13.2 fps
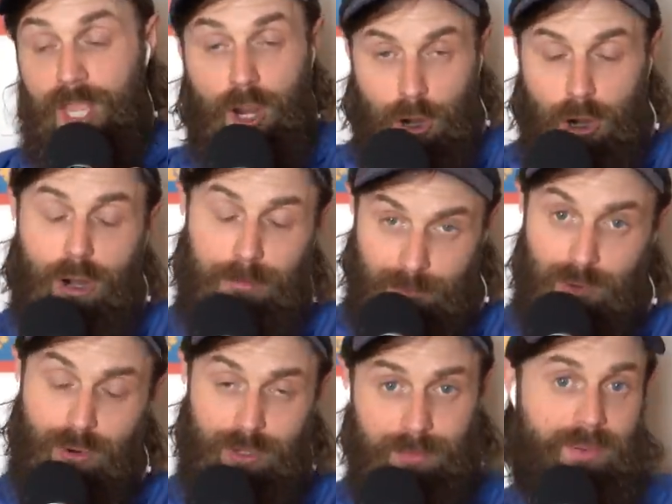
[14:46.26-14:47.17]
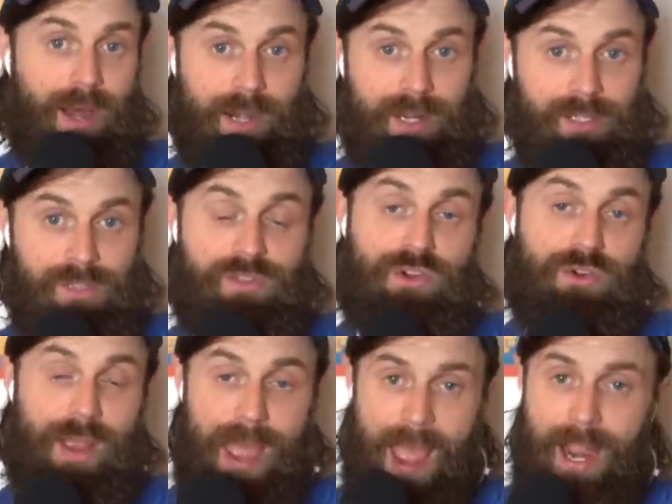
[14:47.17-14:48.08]
are porta potties. They're
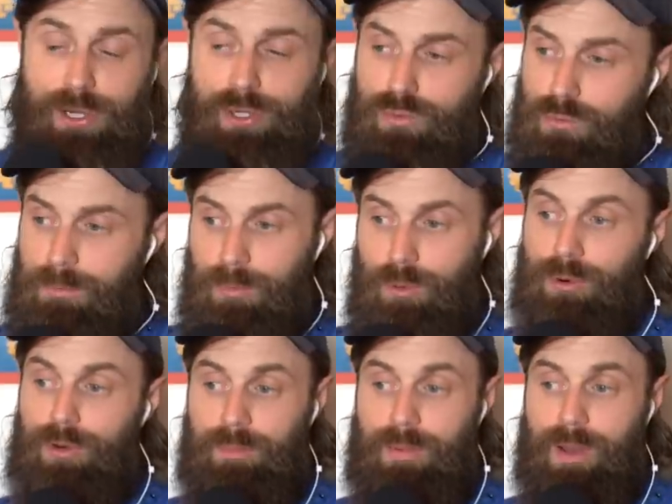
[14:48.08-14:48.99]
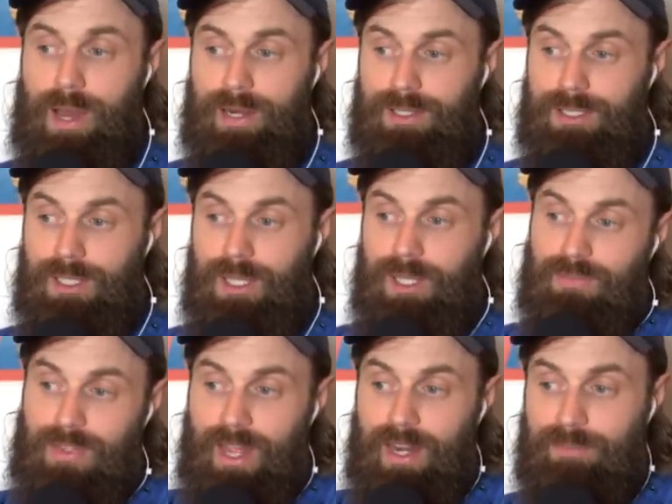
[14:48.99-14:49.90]
actual porta potties
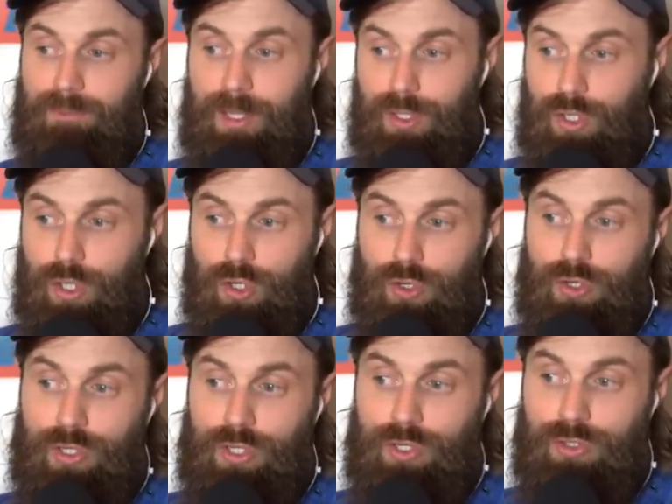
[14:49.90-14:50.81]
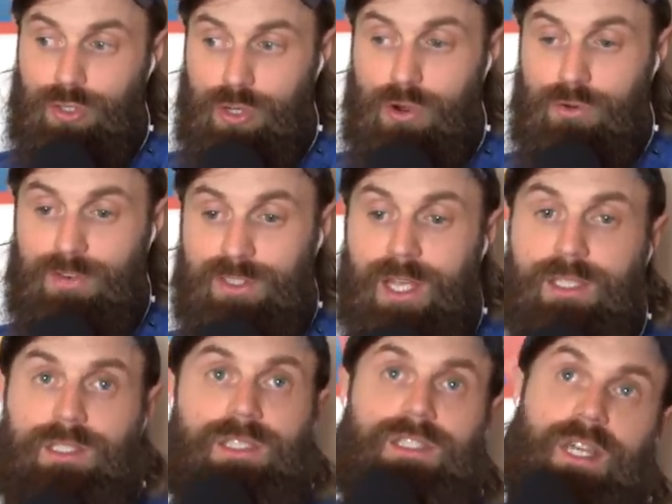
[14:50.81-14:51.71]
that have been turned into COVID
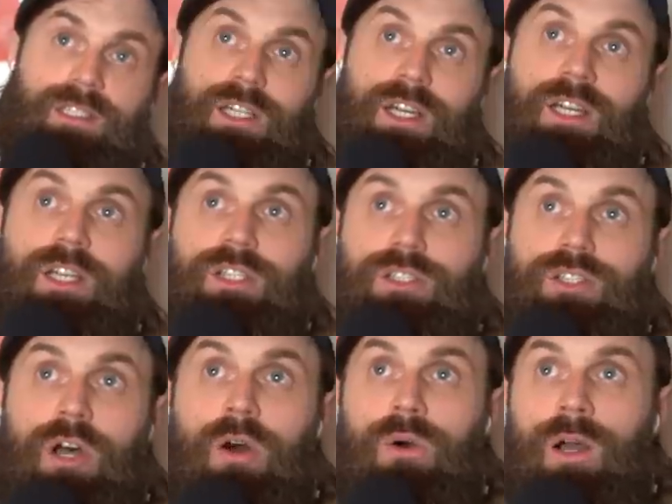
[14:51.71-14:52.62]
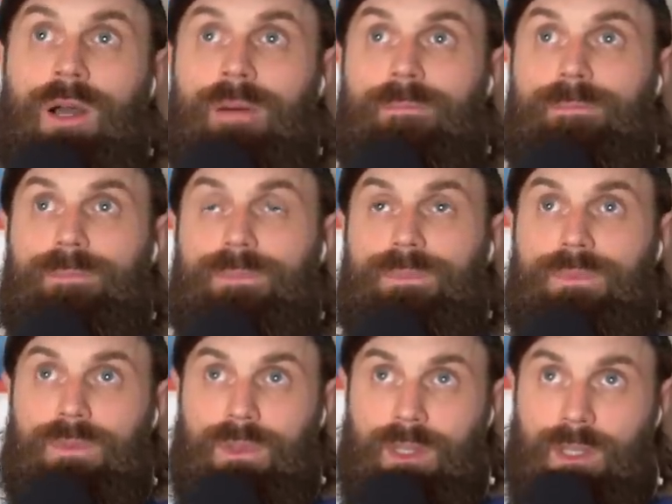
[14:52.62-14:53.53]
testing sites. So
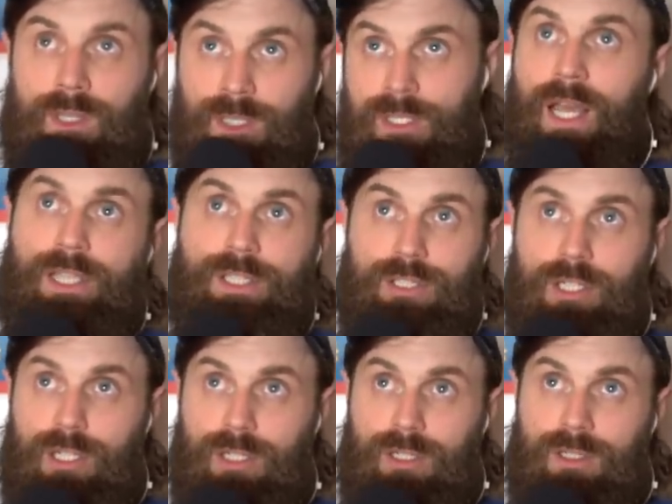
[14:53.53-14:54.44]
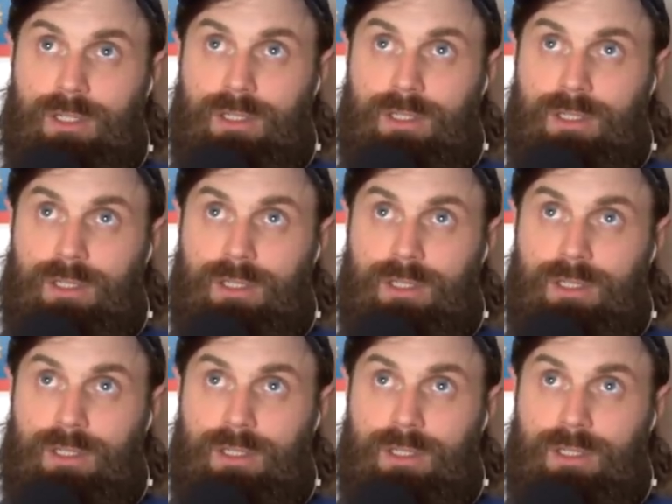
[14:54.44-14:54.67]
the tester